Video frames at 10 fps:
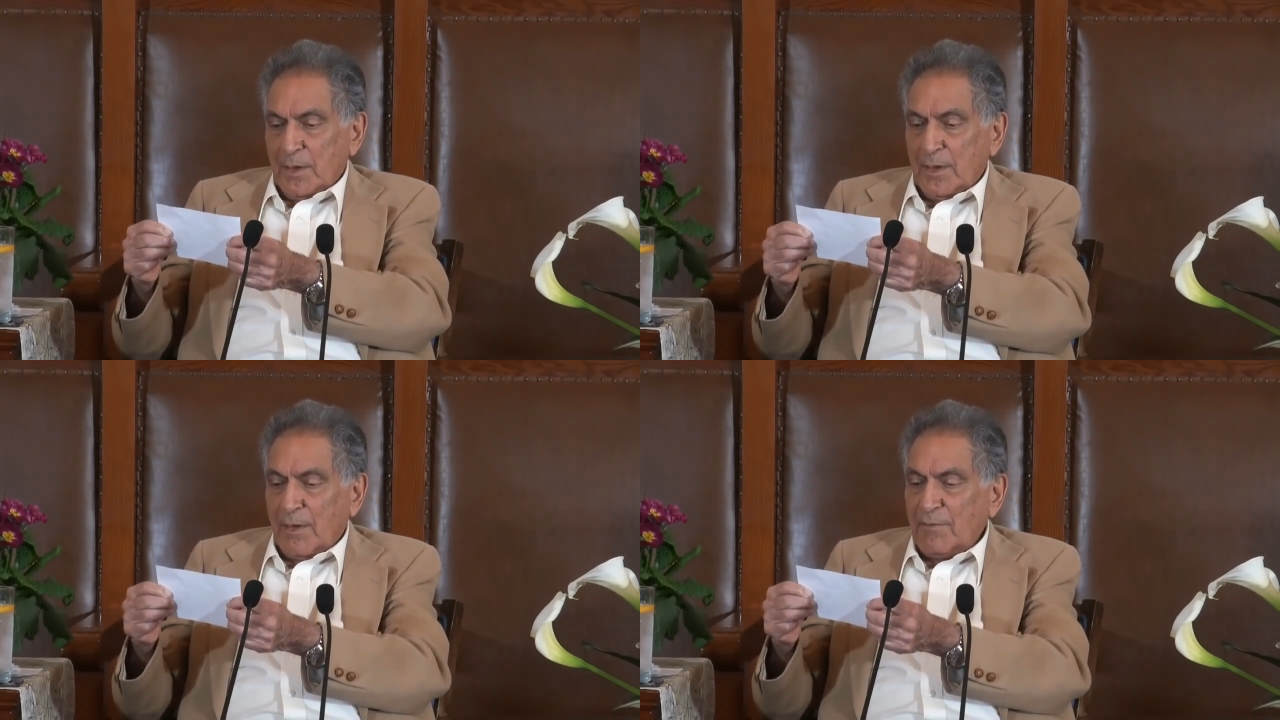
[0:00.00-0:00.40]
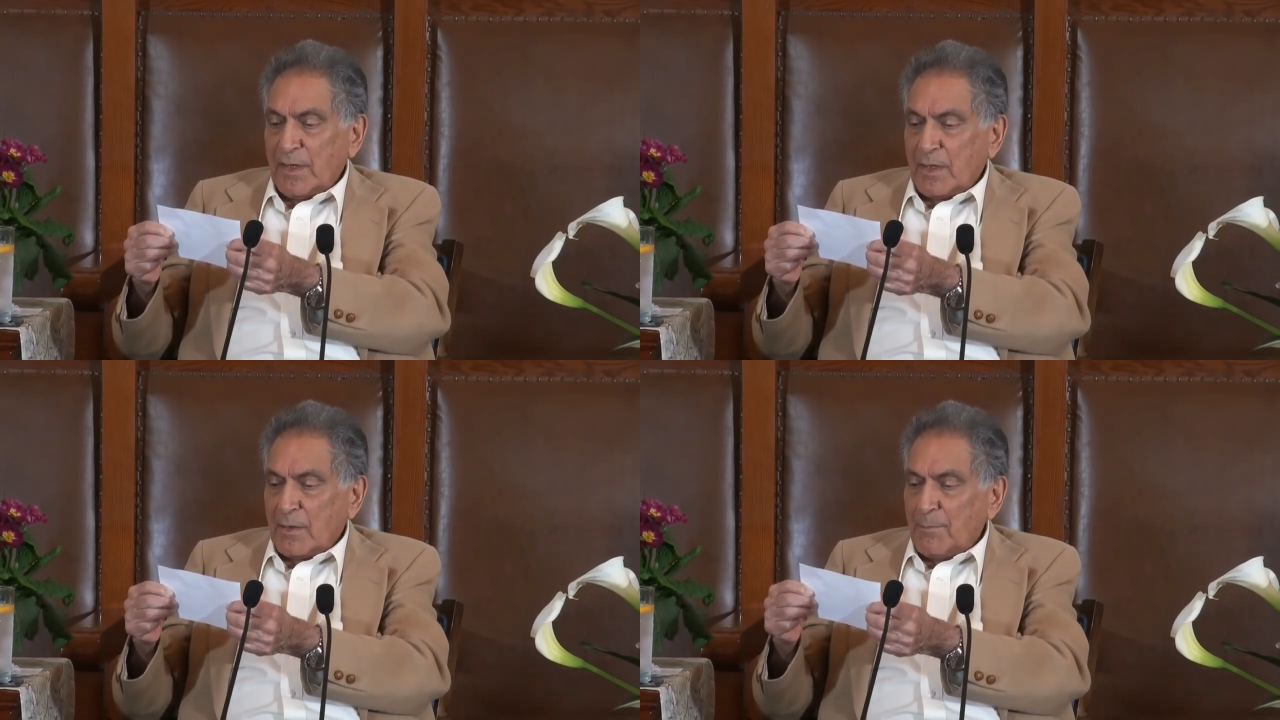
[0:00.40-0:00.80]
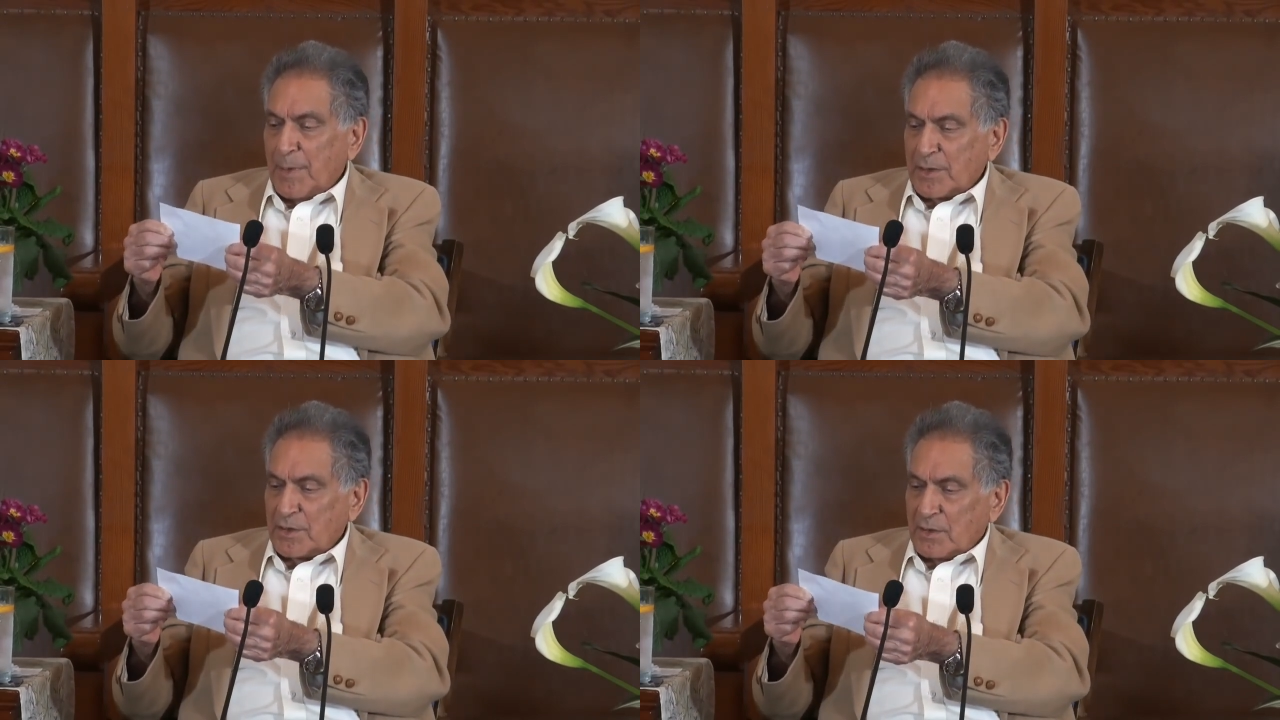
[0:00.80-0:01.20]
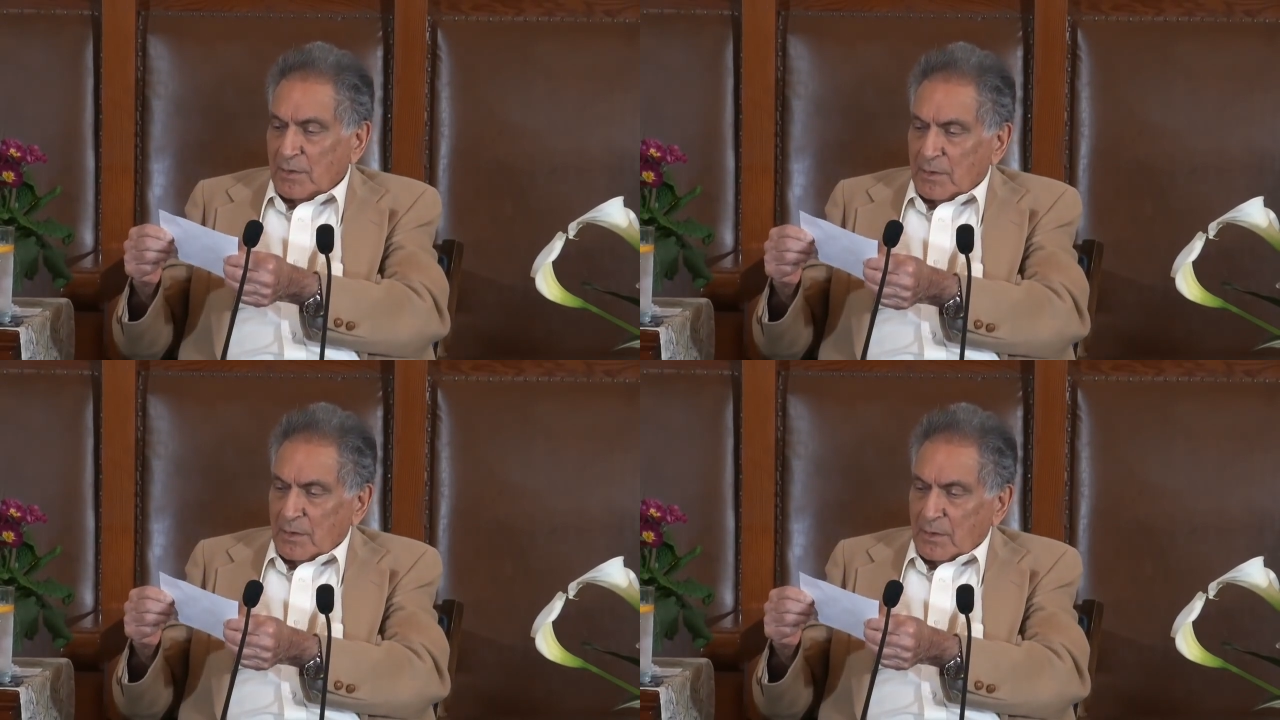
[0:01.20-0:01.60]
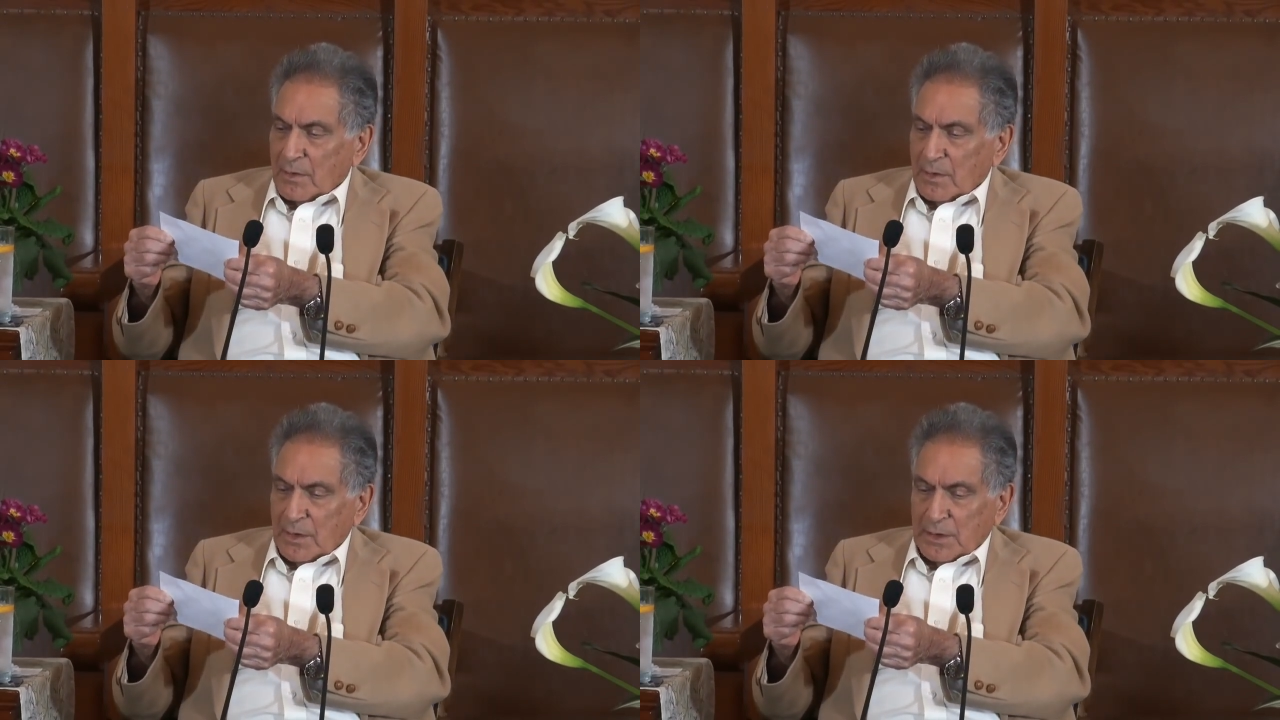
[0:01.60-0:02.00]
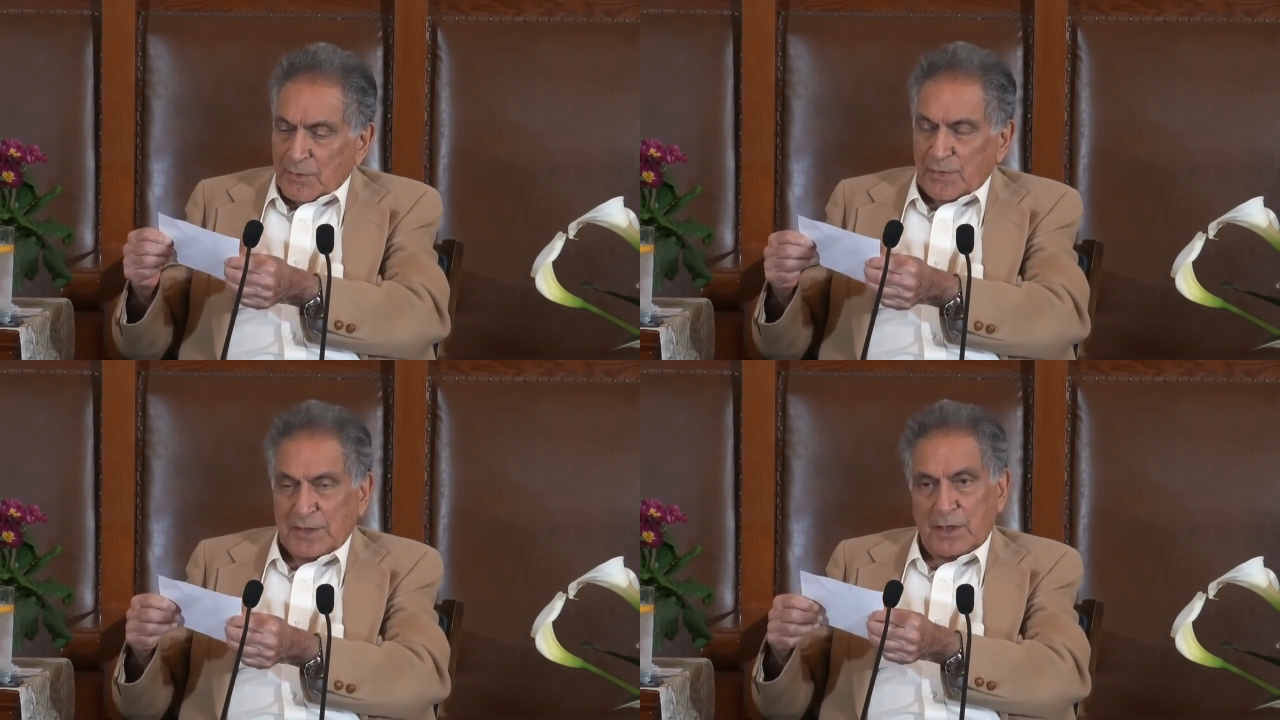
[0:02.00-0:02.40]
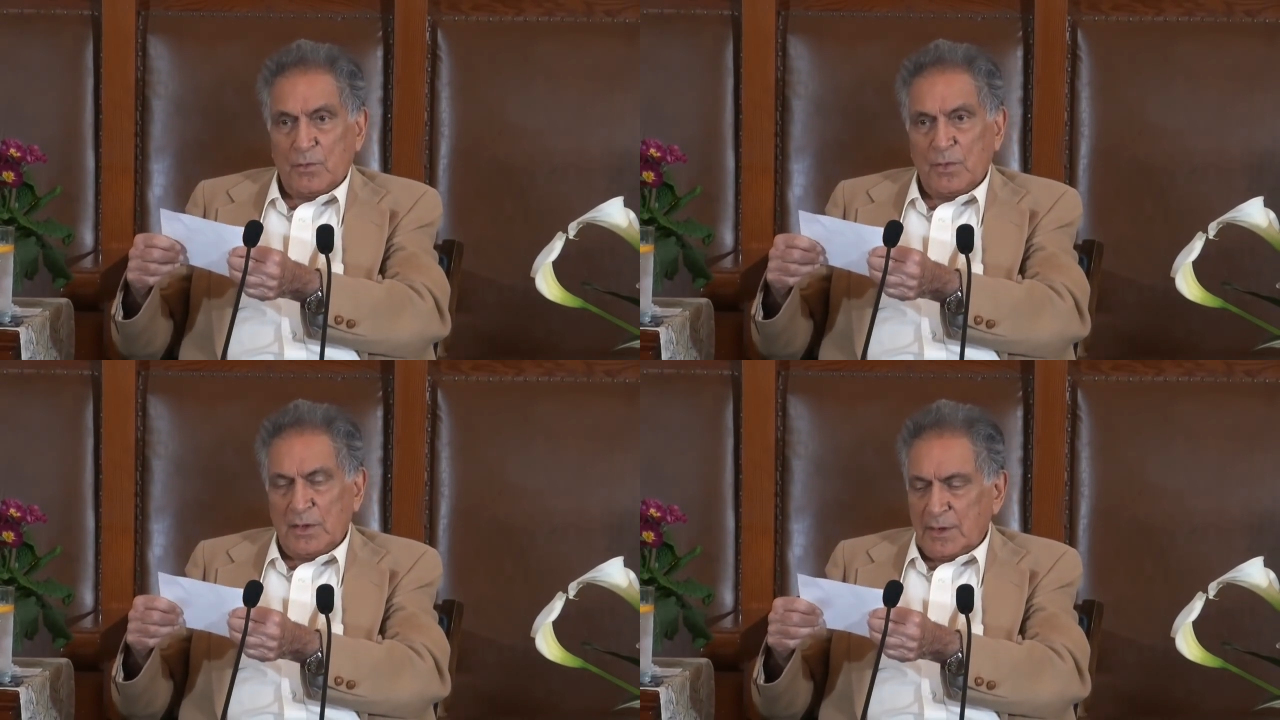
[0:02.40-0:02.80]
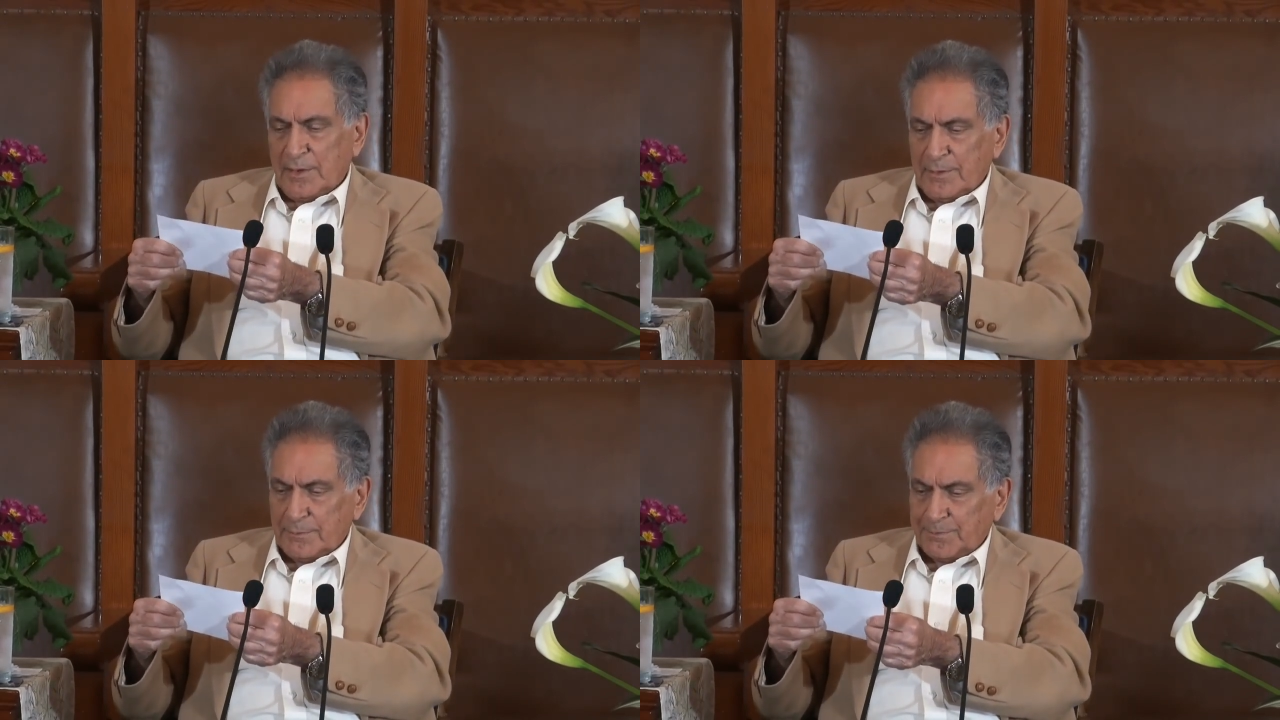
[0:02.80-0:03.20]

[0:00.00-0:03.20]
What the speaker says: loving compassion in this physical world.